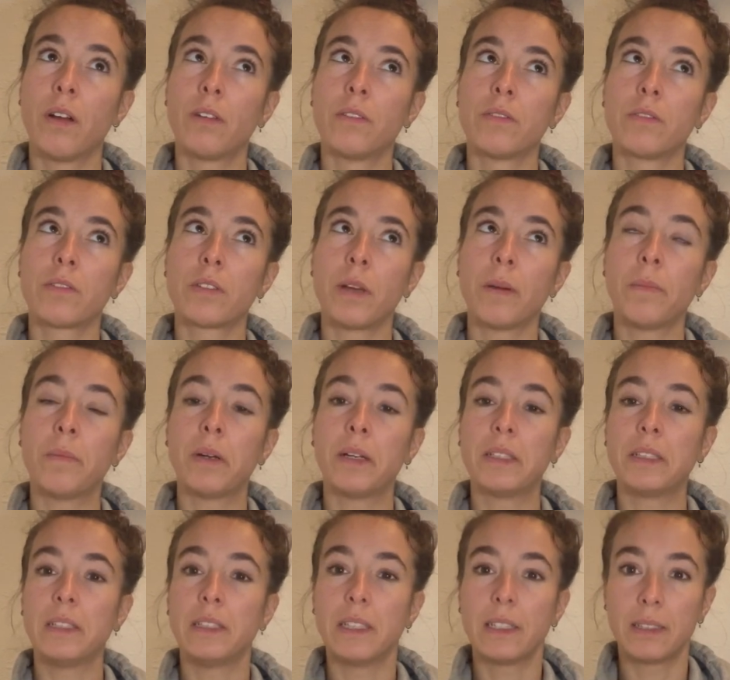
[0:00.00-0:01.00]

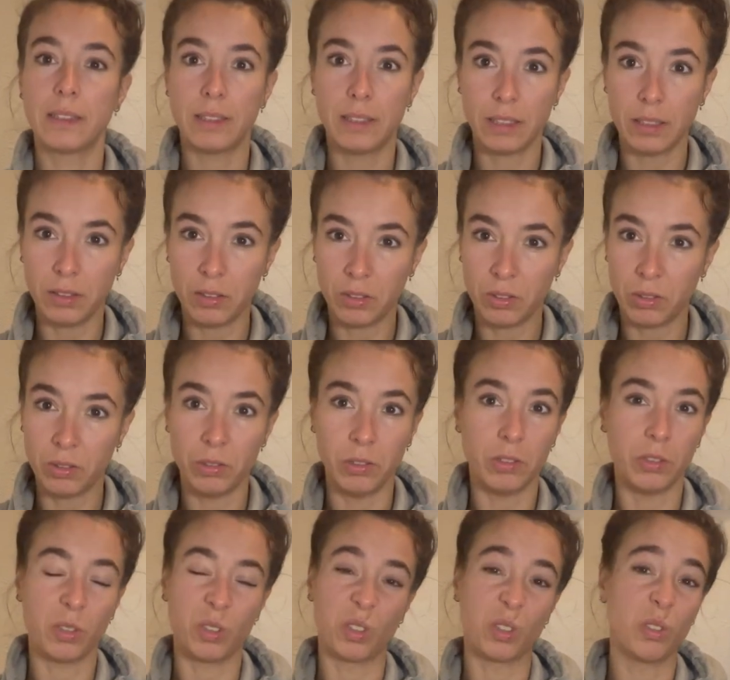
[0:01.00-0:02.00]
somebody that tells you
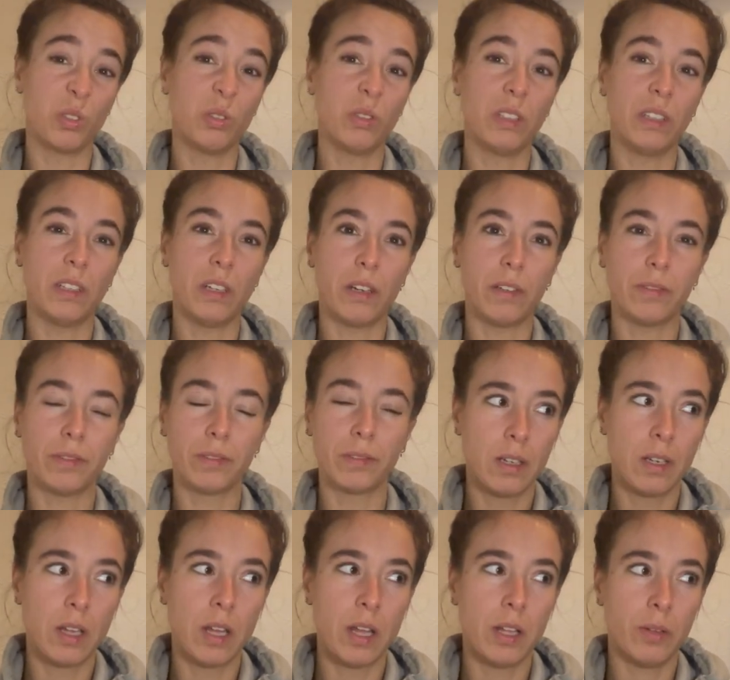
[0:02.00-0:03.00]
you're good enough.
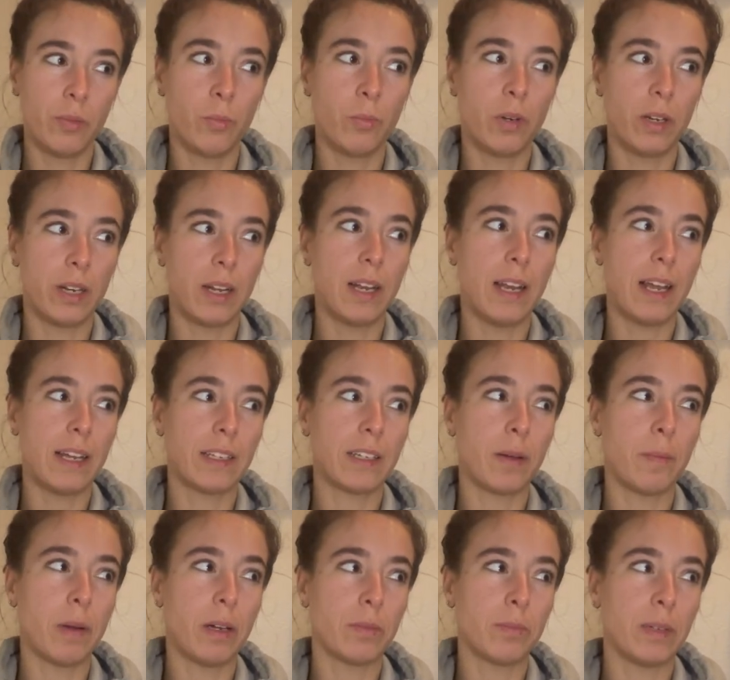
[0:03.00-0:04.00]
What I like
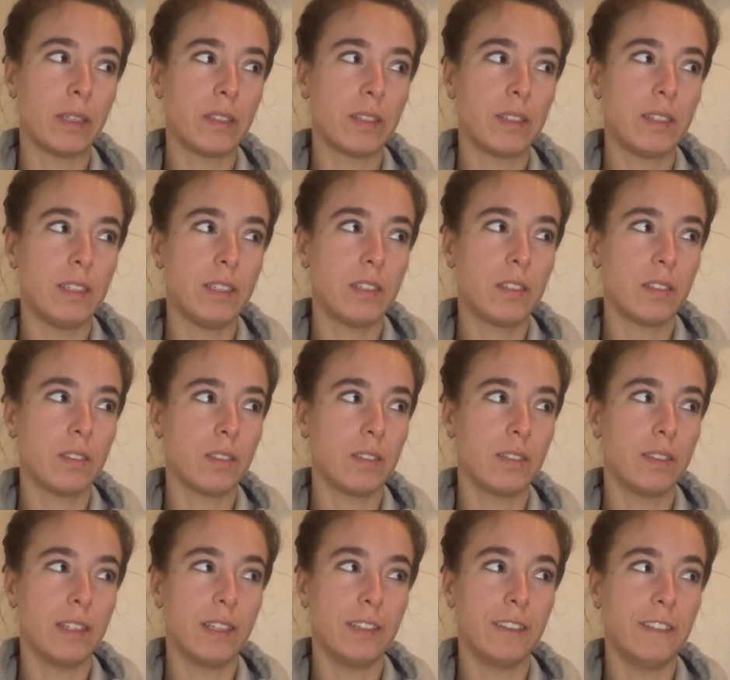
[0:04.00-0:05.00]
about my teachers
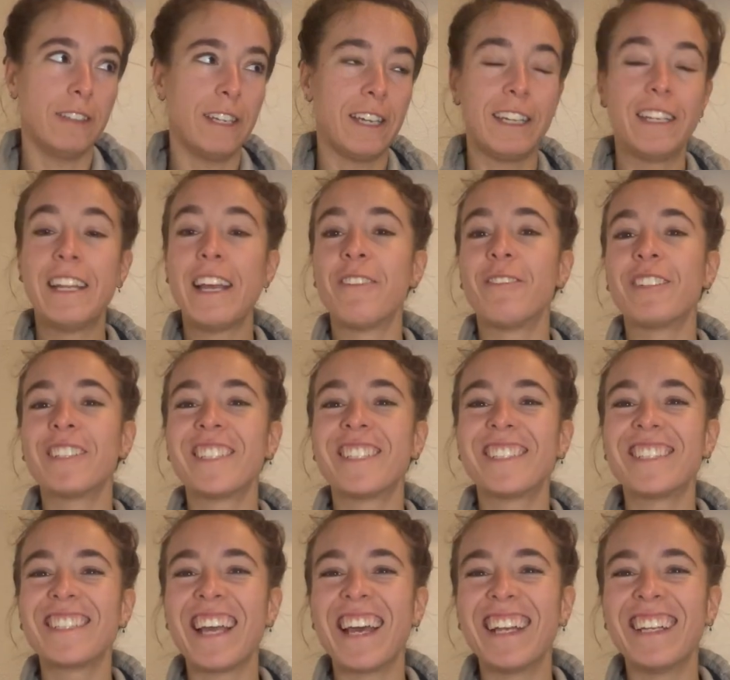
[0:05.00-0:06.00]
that they never
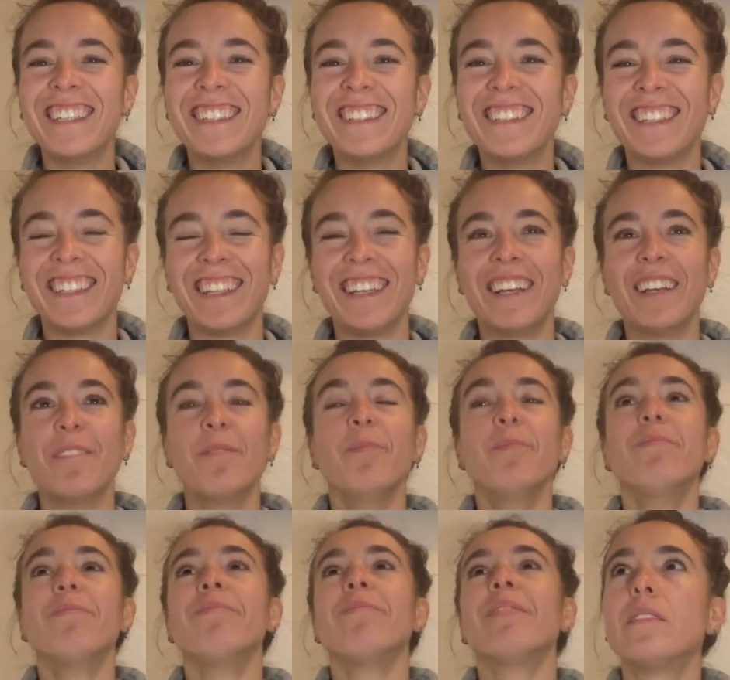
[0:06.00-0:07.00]
said it.
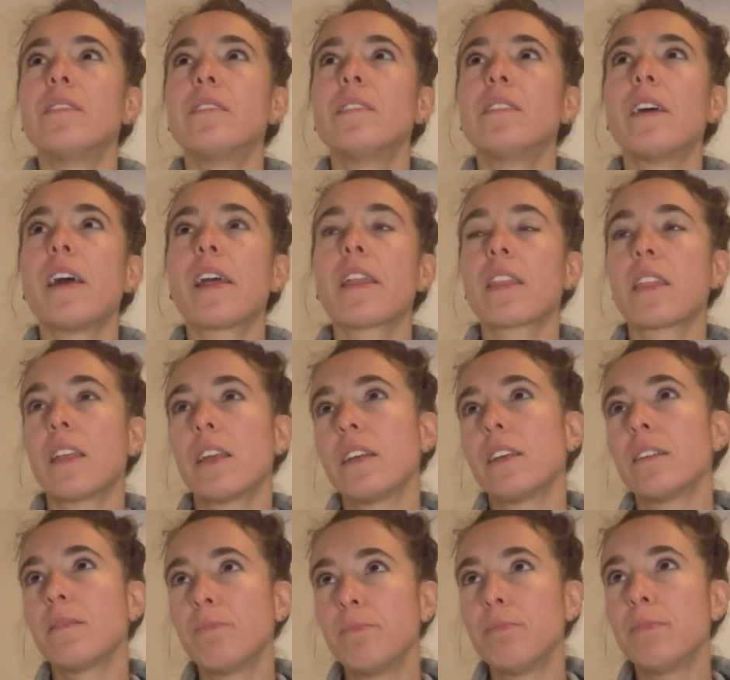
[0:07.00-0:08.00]
I
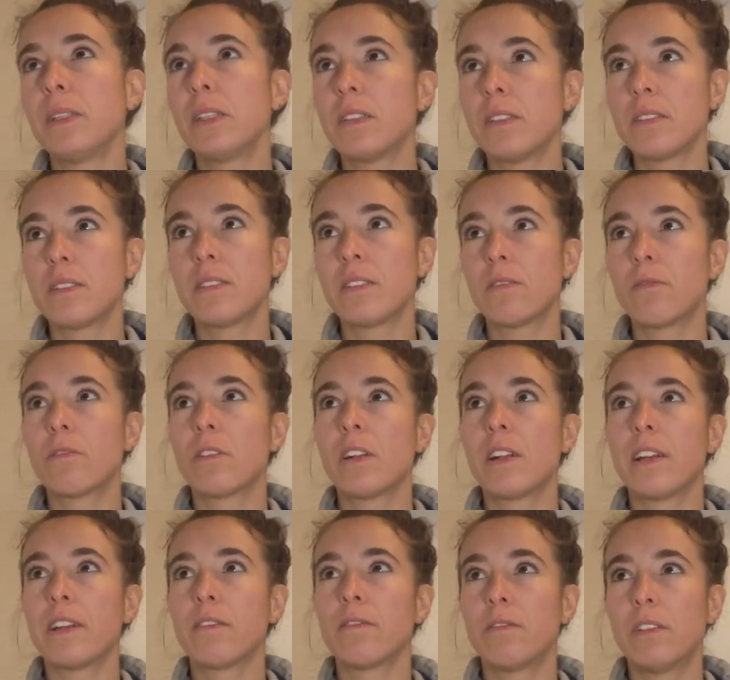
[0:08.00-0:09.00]
think because they were
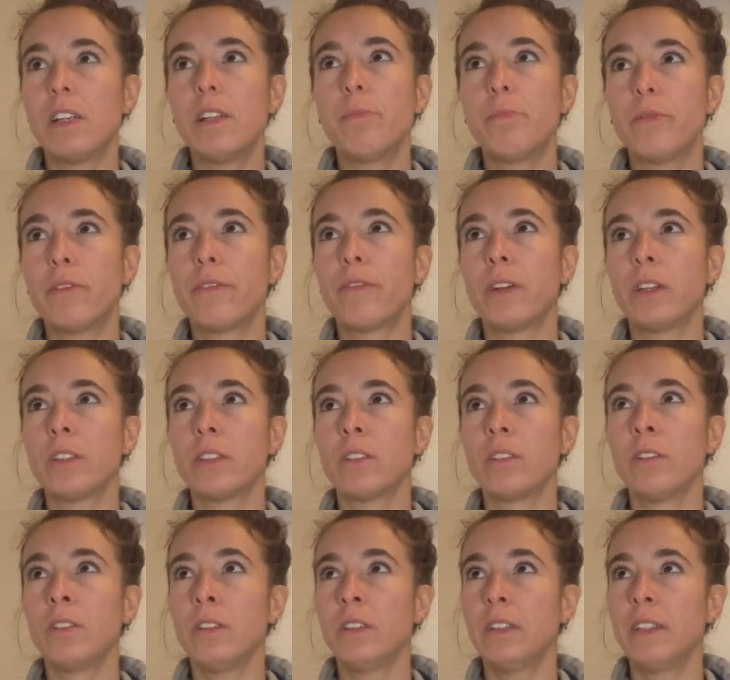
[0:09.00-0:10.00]
like really
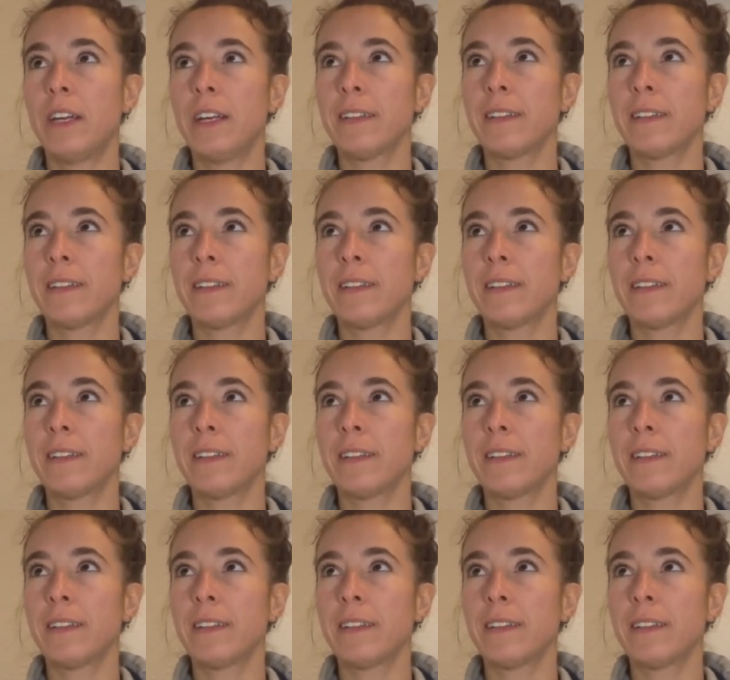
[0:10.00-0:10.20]
professional in that